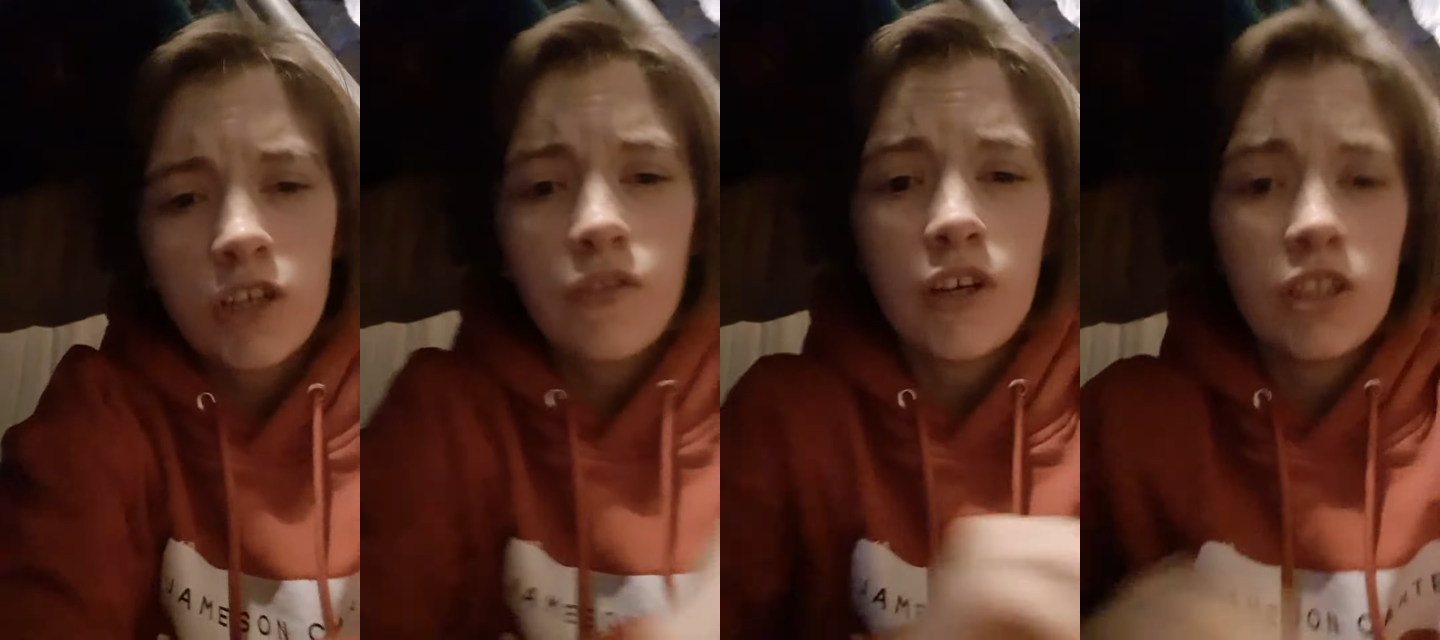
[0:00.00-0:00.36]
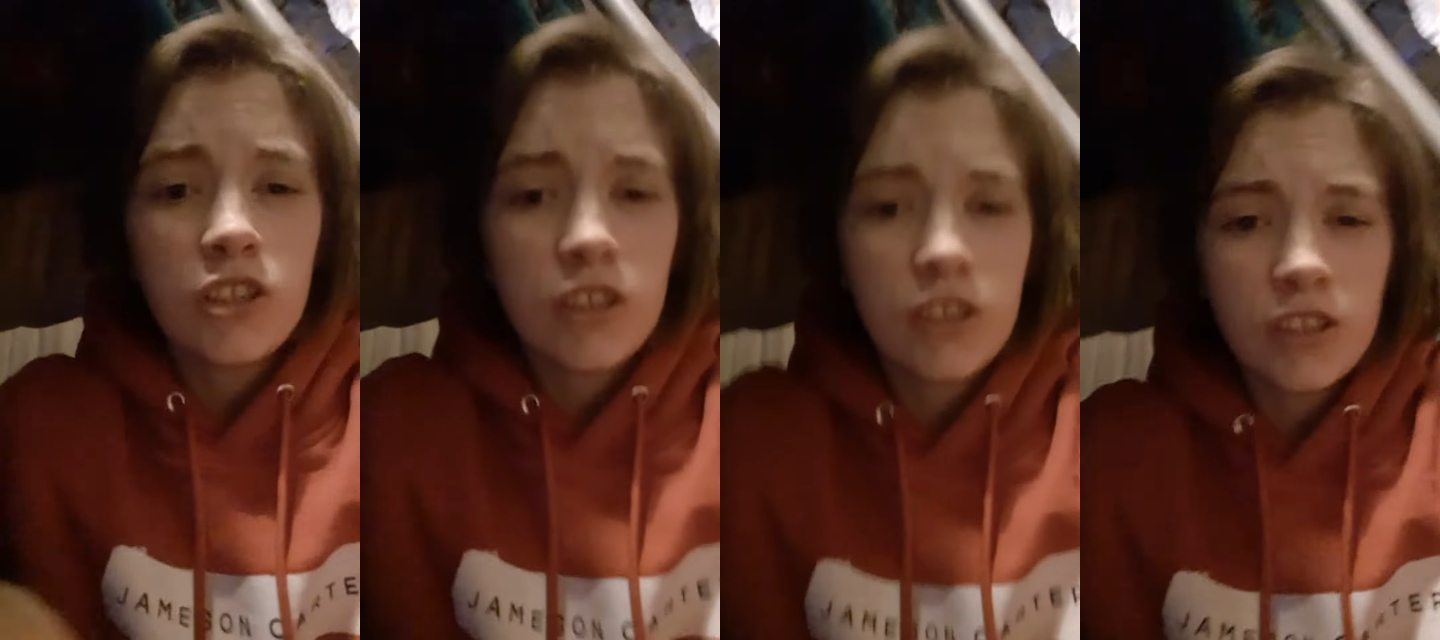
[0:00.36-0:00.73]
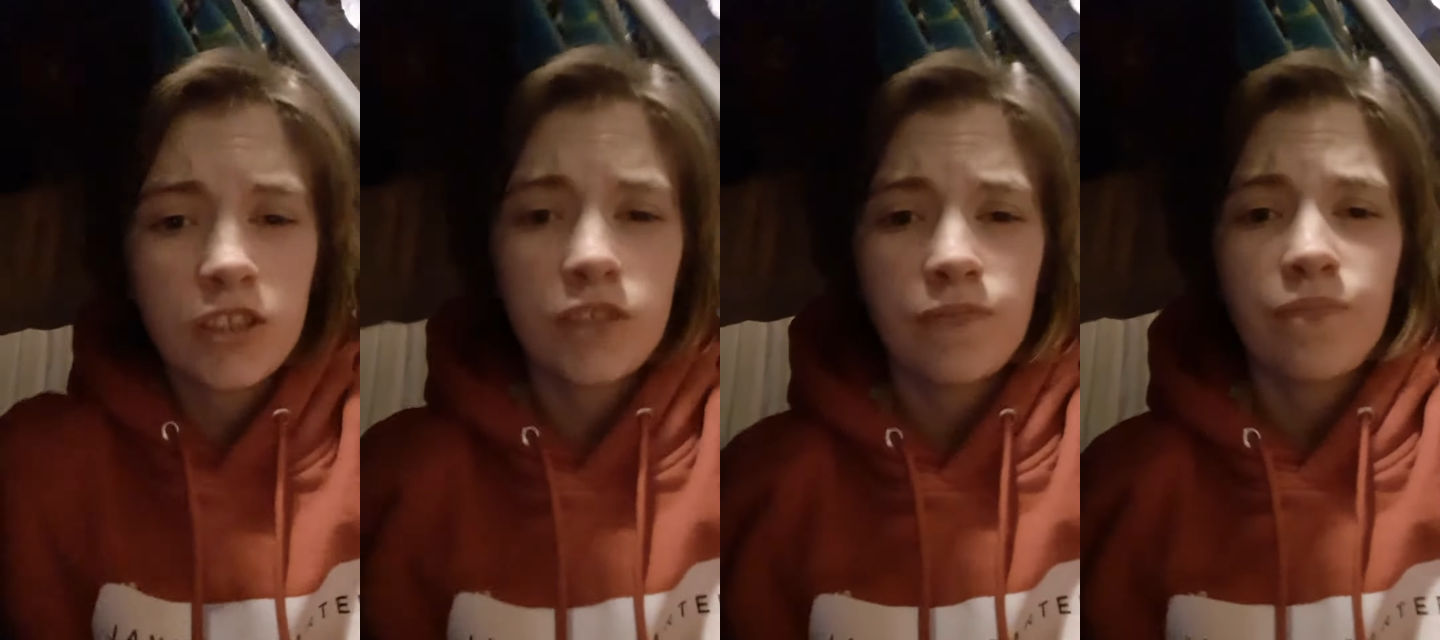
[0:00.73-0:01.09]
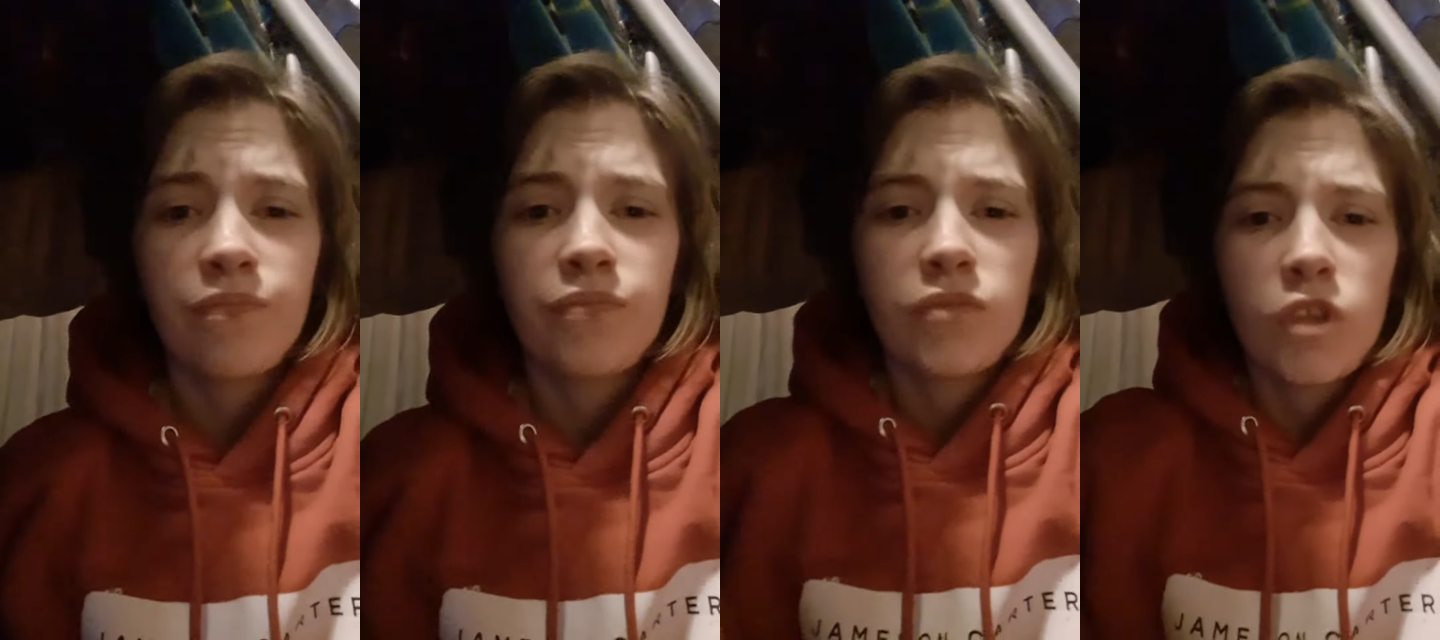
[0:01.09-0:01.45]
Adventures,
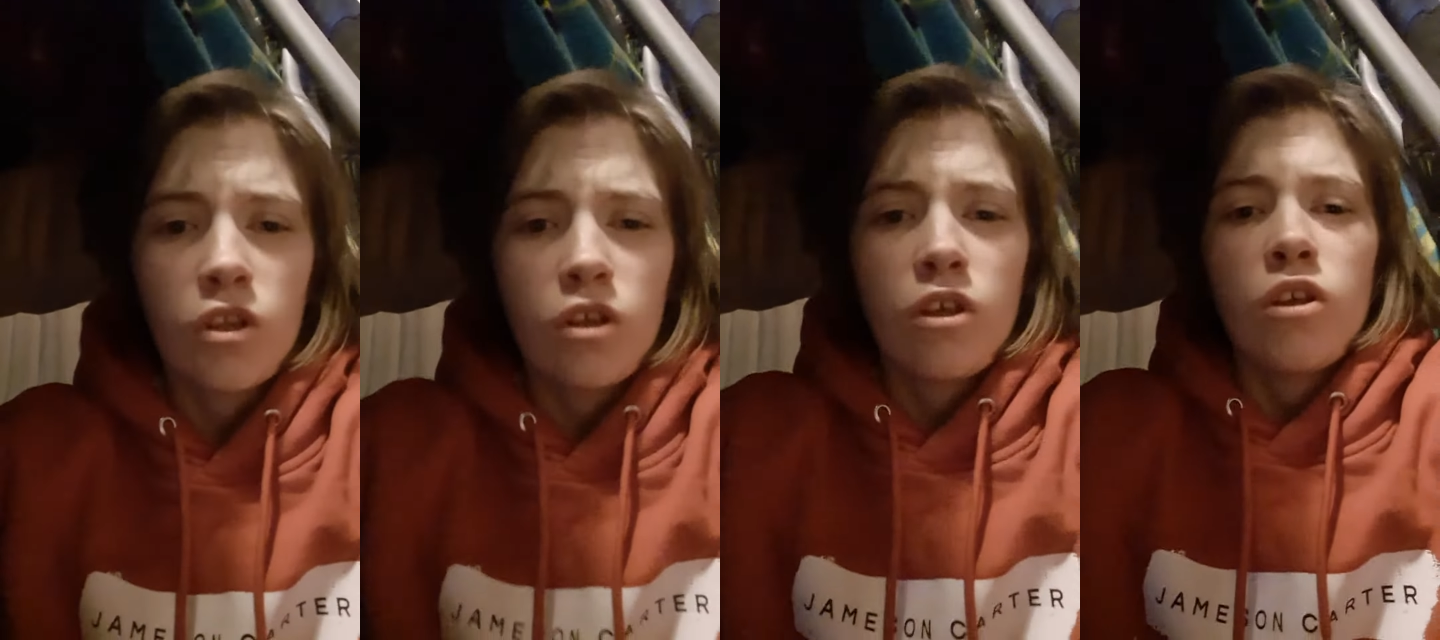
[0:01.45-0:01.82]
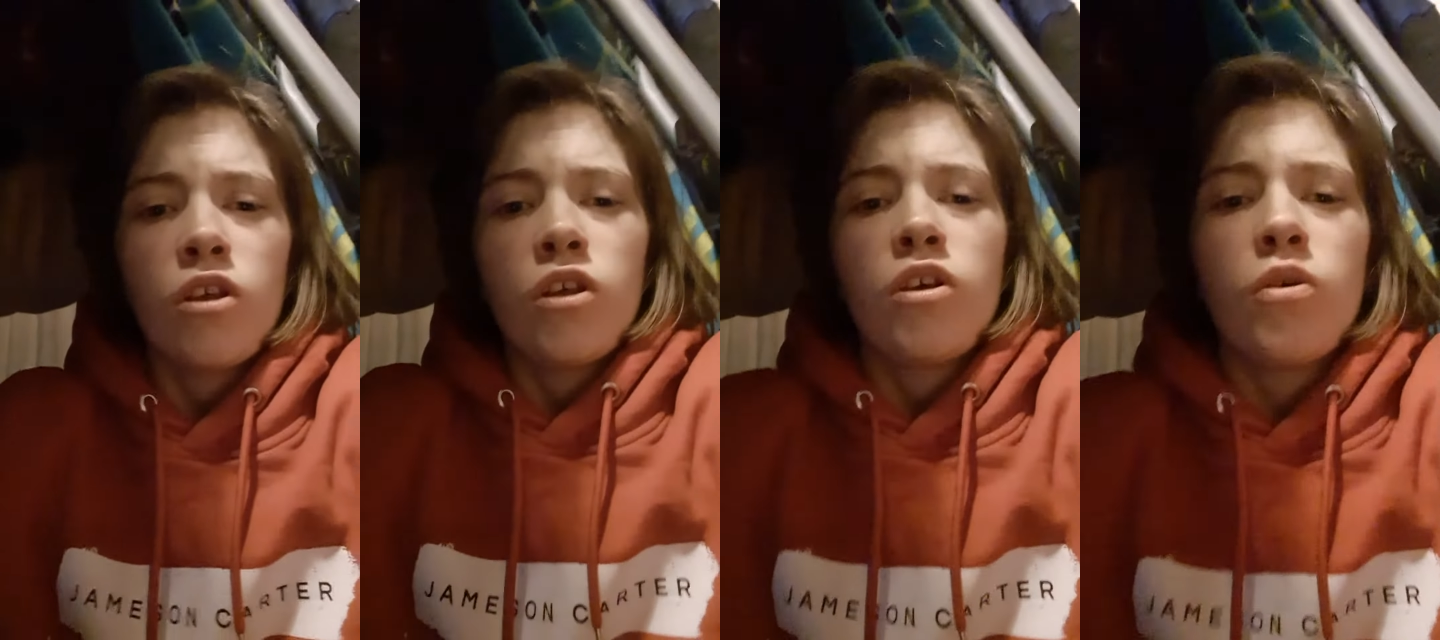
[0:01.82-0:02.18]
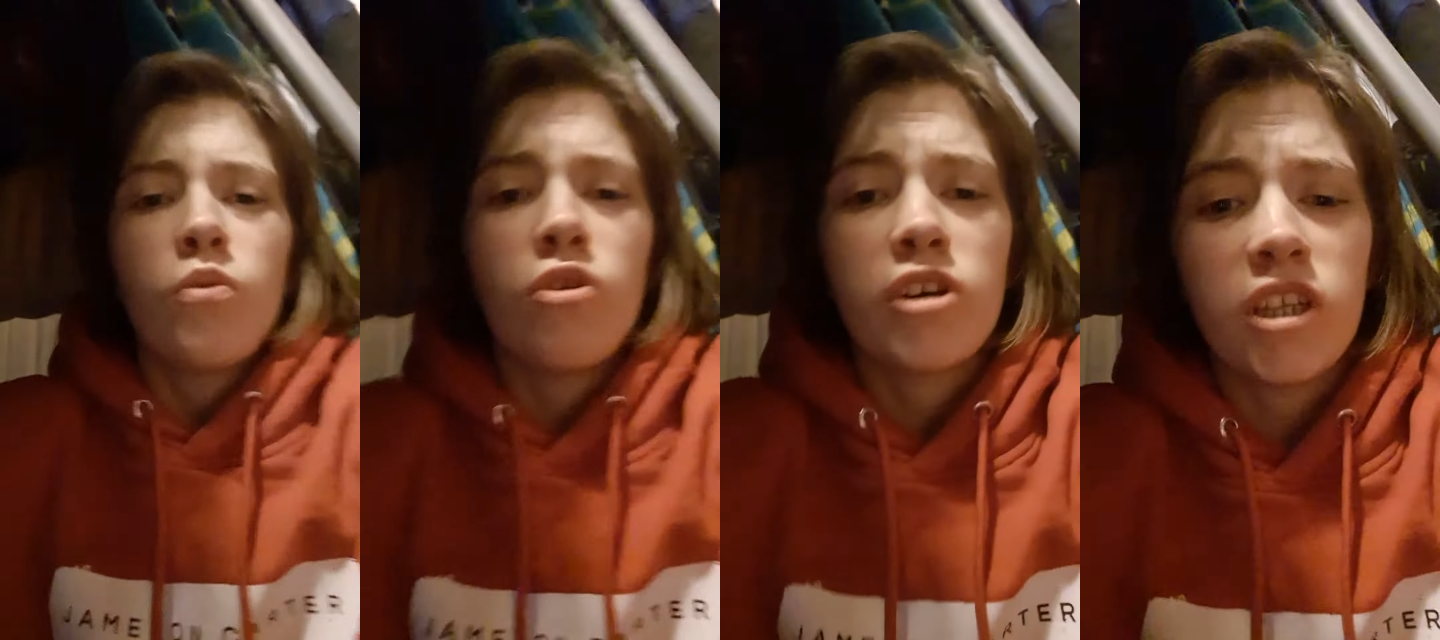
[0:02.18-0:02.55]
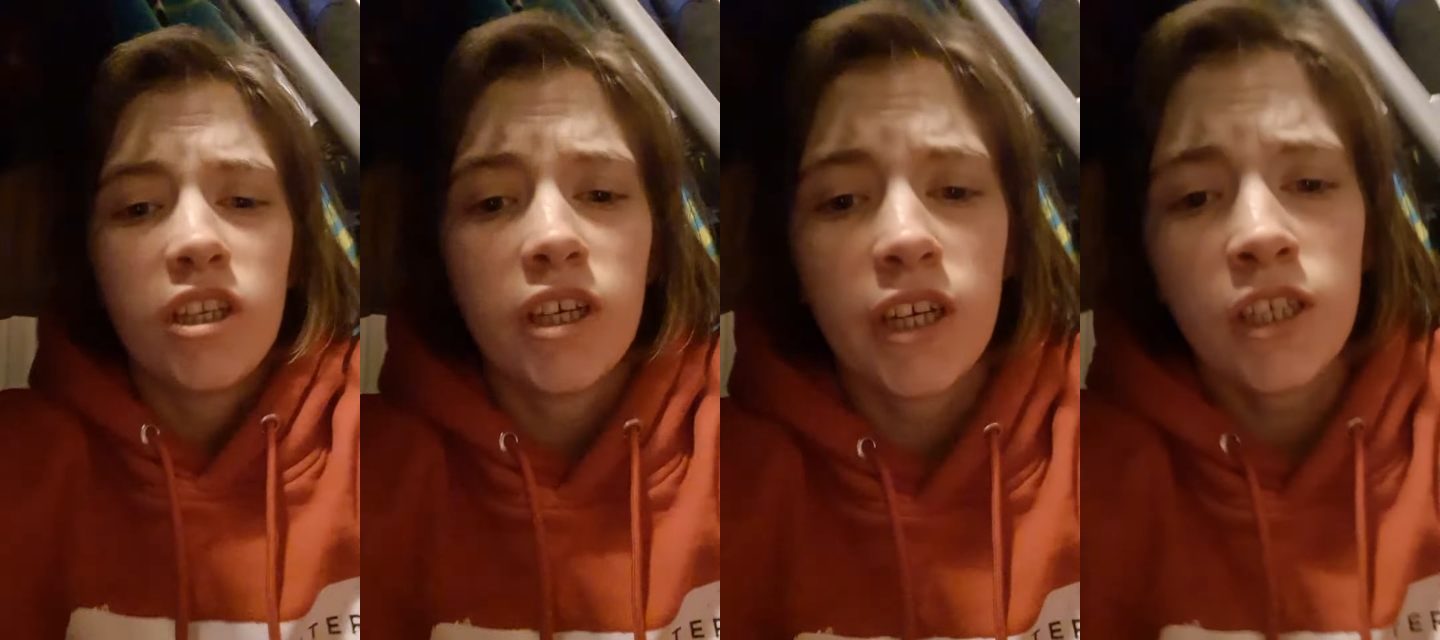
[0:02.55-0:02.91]

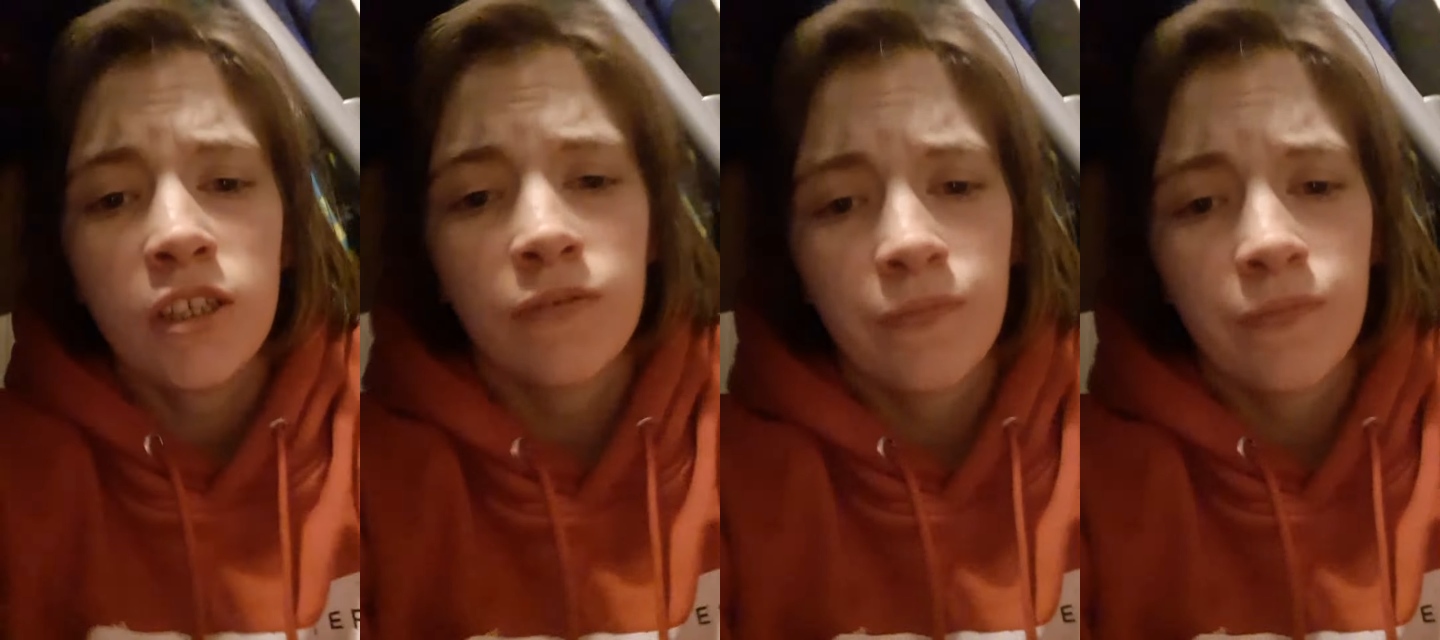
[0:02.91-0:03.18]
Walking Dead.